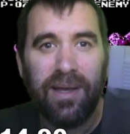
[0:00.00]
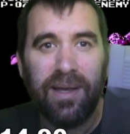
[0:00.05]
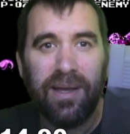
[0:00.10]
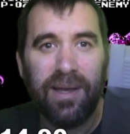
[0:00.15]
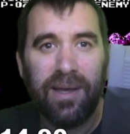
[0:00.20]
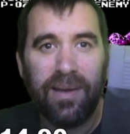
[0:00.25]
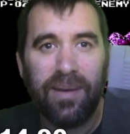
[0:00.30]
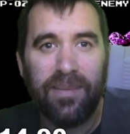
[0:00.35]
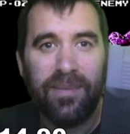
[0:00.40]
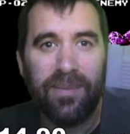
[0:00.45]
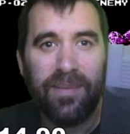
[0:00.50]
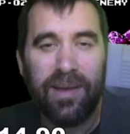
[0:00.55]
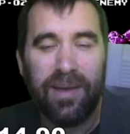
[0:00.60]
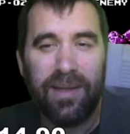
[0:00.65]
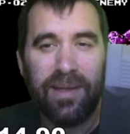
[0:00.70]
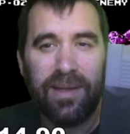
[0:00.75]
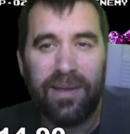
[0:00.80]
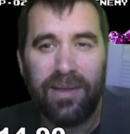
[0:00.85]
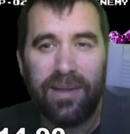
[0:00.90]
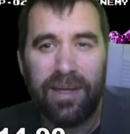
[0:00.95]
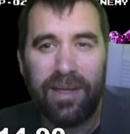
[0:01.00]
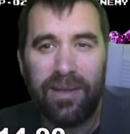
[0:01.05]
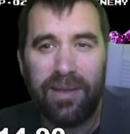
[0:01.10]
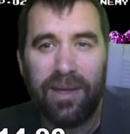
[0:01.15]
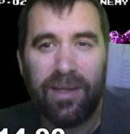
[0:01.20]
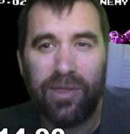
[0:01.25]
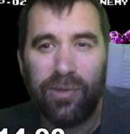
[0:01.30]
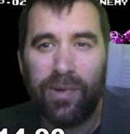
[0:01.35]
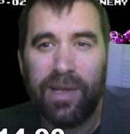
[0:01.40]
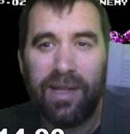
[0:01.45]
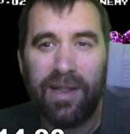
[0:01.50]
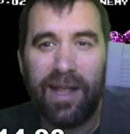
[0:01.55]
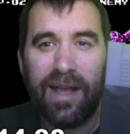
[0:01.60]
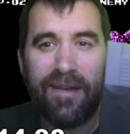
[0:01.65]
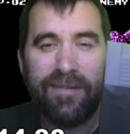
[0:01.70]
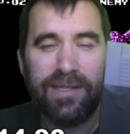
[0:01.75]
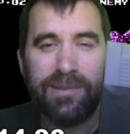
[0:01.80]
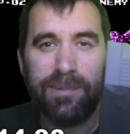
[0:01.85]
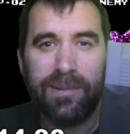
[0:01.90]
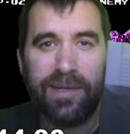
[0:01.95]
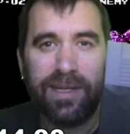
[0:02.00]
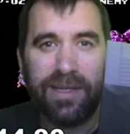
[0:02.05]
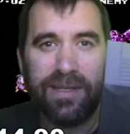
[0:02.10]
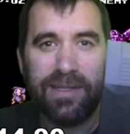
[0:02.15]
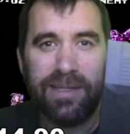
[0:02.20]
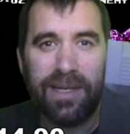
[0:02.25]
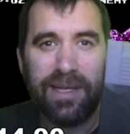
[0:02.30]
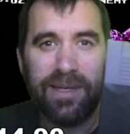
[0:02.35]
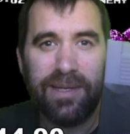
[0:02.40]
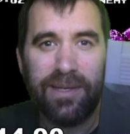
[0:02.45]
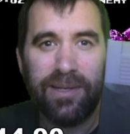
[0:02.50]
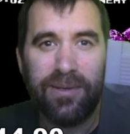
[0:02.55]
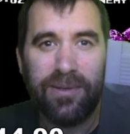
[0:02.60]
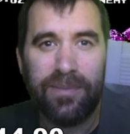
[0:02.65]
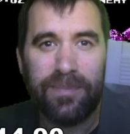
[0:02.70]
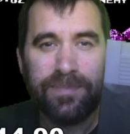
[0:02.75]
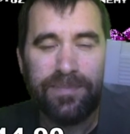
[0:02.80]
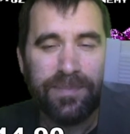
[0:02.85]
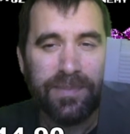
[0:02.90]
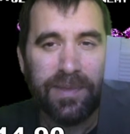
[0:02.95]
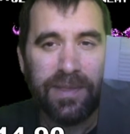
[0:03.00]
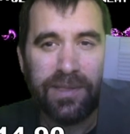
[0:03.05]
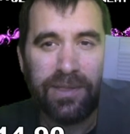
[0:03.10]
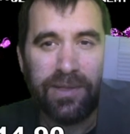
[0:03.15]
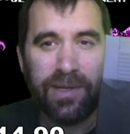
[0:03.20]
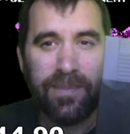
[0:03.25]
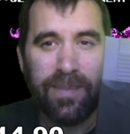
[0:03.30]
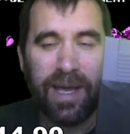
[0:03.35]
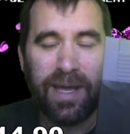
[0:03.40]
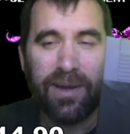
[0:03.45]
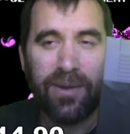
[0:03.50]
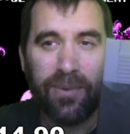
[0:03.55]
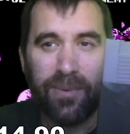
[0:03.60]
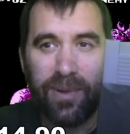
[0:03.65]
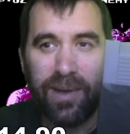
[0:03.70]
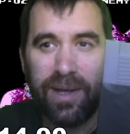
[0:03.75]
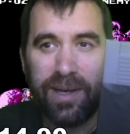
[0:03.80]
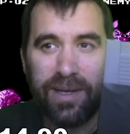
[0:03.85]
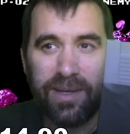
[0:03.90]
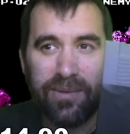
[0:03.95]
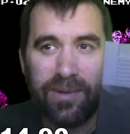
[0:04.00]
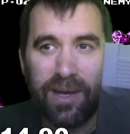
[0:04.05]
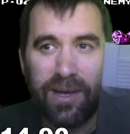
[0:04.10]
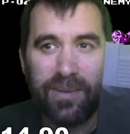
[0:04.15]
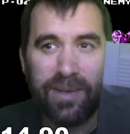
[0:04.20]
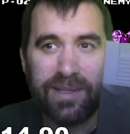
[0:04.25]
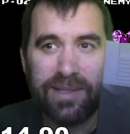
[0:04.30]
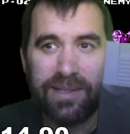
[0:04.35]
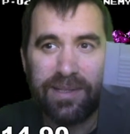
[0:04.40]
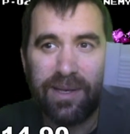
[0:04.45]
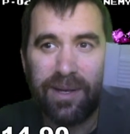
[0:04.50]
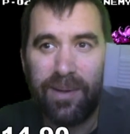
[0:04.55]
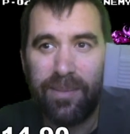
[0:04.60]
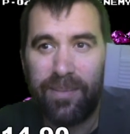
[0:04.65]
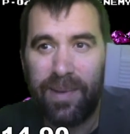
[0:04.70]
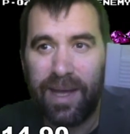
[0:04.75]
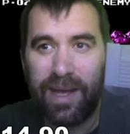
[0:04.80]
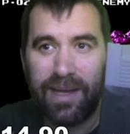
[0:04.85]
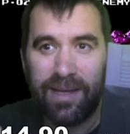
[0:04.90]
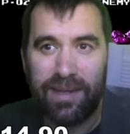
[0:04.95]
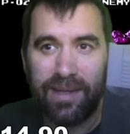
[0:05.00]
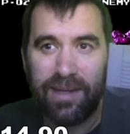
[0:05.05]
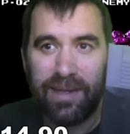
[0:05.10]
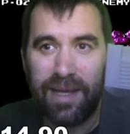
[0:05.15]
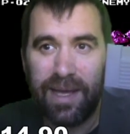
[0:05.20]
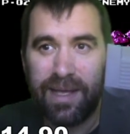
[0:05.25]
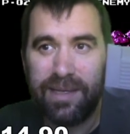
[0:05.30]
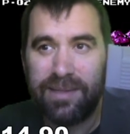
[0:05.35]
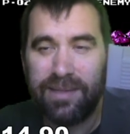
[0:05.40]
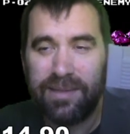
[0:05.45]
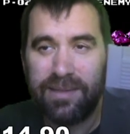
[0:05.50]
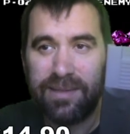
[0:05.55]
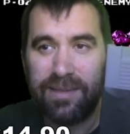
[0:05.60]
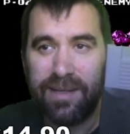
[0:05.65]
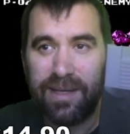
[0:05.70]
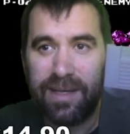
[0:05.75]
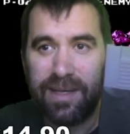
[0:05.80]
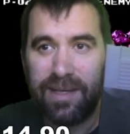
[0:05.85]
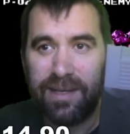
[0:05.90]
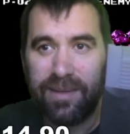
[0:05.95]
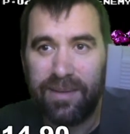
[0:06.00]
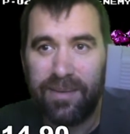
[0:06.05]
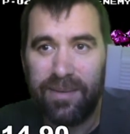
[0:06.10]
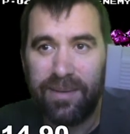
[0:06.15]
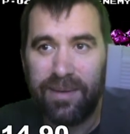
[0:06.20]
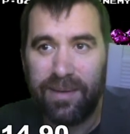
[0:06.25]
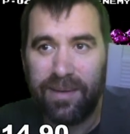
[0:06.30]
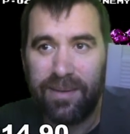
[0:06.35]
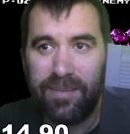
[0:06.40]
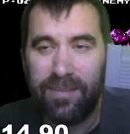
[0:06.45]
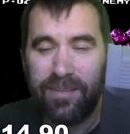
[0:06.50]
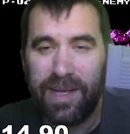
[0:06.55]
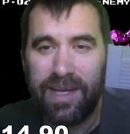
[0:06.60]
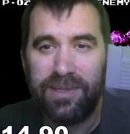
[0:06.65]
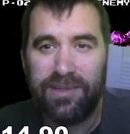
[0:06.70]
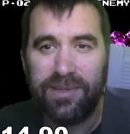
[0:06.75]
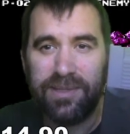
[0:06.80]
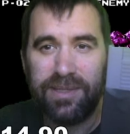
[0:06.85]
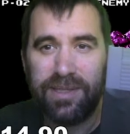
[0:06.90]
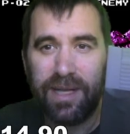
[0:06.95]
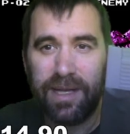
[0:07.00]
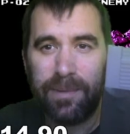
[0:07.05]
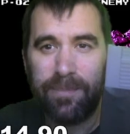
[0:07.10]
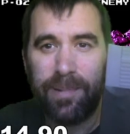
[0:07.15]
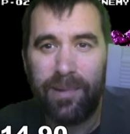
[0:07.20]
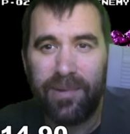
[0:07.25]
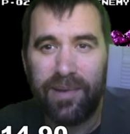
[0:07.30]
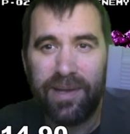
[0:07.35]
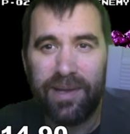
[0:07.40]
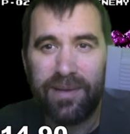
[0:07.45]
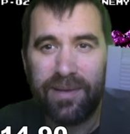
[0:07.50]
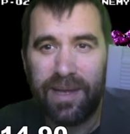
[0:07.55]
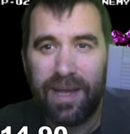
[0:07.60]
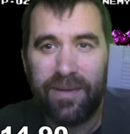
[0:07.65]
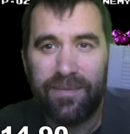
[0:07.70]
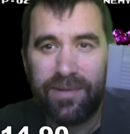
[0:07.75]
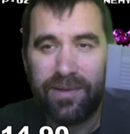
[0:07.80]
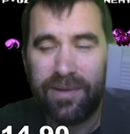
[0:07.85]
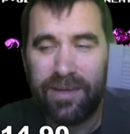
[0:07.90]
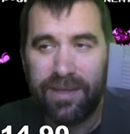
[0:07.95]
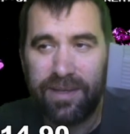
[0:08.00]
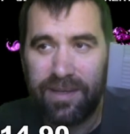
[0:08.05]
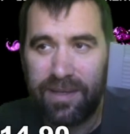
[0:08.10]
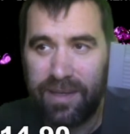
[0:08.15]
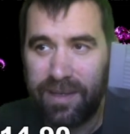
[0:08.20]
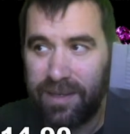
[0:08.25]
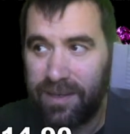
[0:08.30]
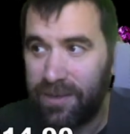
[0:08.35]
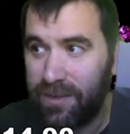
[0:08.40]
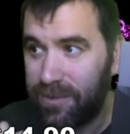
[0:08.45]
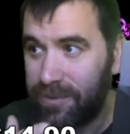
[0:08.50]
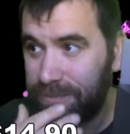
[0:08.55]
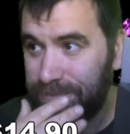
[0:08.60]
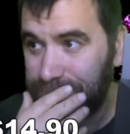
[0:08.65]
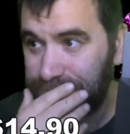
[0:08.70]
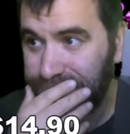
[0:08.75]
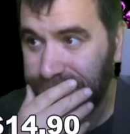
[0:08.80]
And you think you get 3 lives per continue, so no matter what, you always start back at the last like major checkpoint after a continue.